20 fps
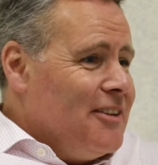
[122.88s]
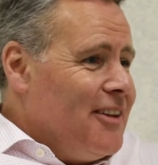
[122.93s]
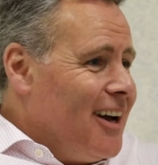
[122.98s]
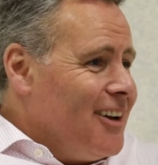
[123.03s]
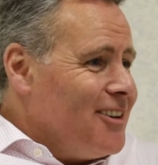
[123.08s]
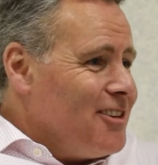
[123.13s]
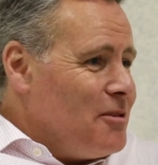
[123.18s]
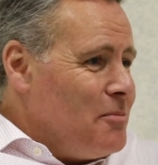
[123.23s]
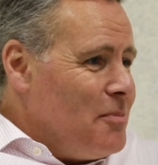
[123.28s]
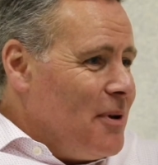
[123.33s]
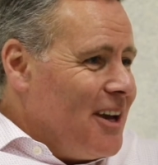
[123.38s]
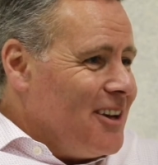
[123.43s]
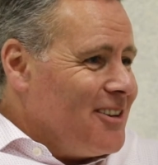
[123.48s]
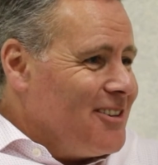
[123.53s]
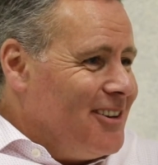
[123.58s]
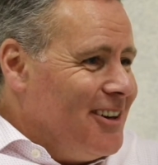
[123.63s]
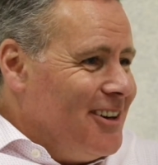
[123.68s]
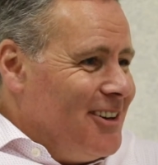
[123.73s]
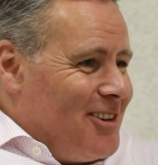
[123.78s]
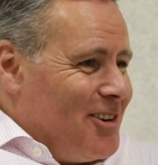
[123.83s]
that's the
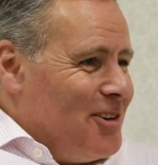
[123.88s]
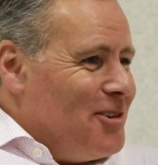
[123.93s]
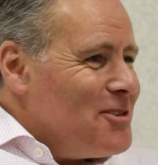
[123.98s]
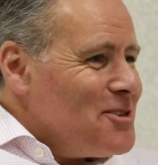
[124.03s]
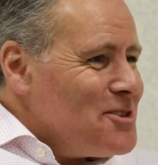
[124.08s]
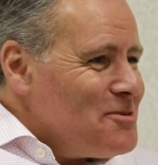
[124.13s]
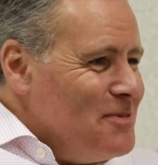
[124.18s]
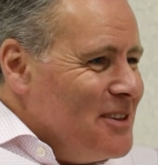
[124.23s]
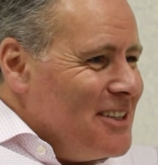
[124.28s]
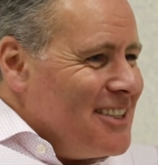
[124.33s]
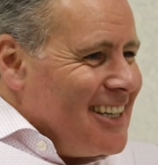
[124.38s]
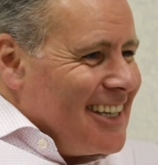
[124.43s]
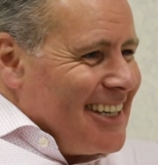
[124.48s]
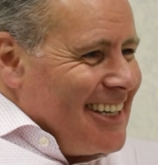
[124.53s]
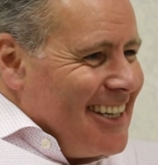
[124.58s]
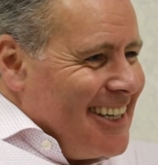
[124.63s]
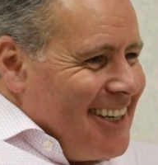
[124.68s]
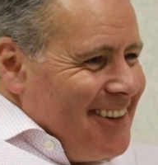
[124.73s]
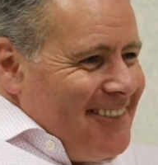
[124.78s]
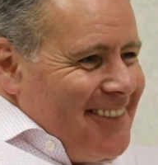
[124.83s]
best endorsement I
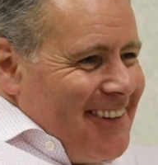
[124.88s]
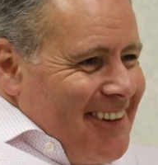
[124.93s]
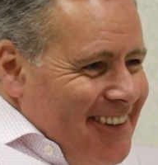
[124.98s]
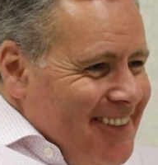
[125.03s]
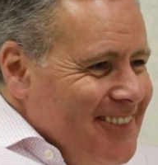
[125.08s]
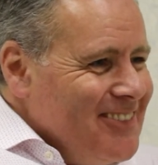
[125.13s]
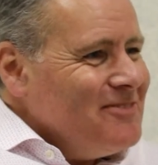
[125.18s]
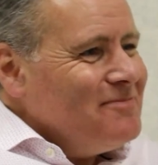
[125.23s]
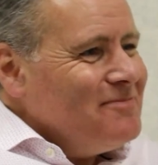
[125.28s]
can give you.